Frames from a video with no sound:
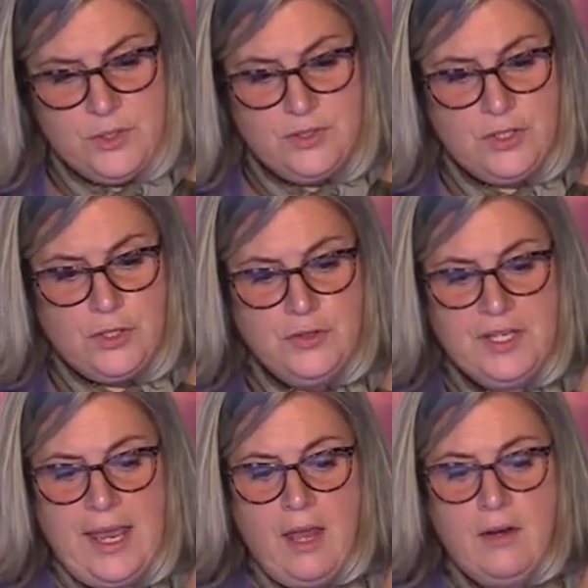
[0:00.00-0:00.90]
which is a
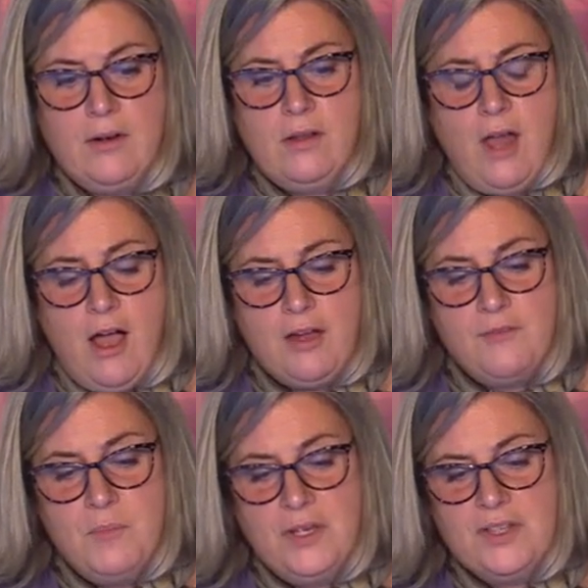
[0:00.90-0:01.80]
union
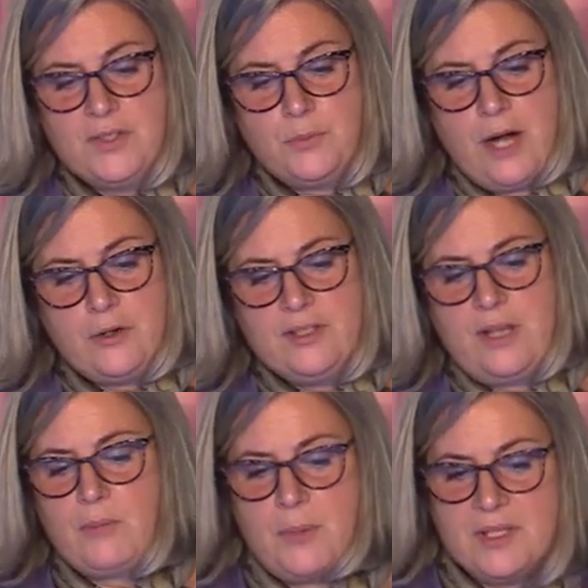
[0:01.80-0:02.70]
catalog of millions of
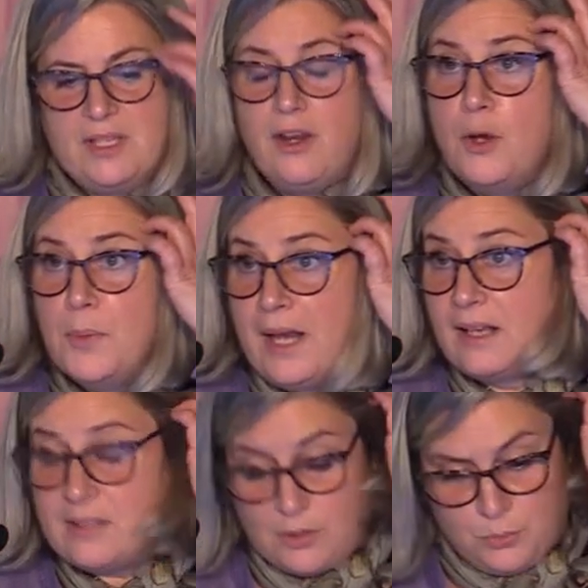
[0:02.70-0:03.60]
records that represent open
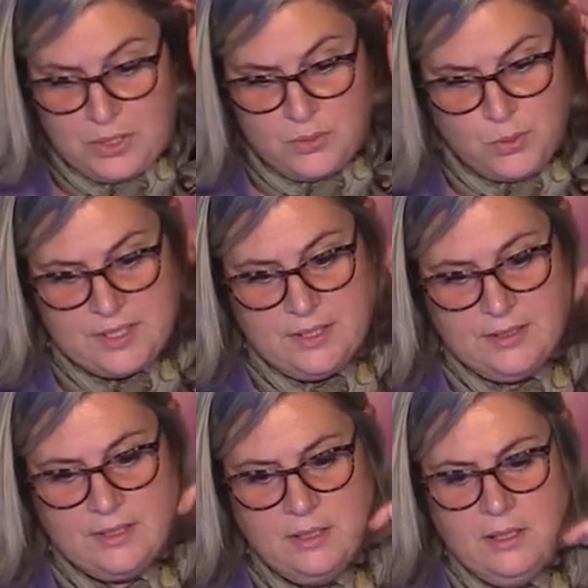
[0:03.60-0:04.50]
access
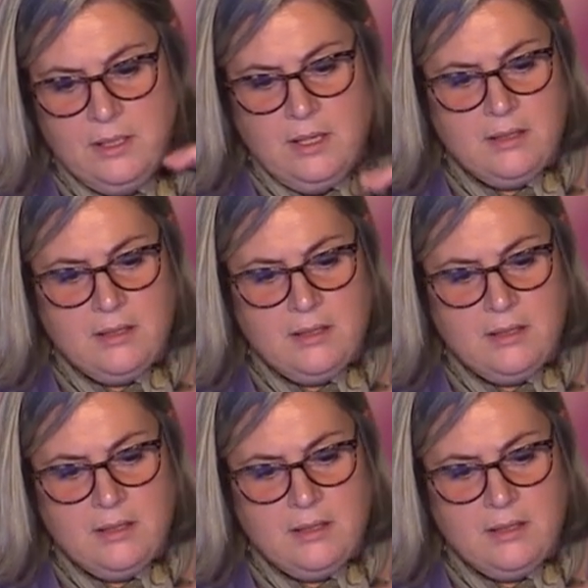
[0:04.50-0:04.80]
resources.